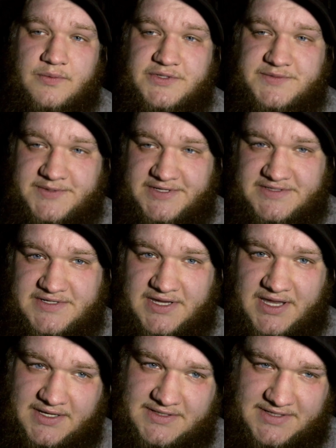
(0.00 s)
which means I
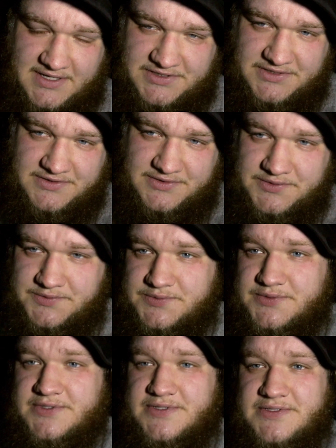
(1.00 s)
can't attach it
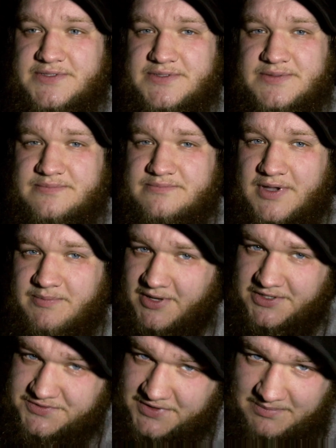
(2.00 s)
to my
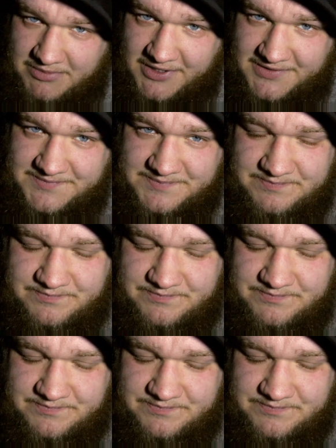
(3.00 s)
main tripod.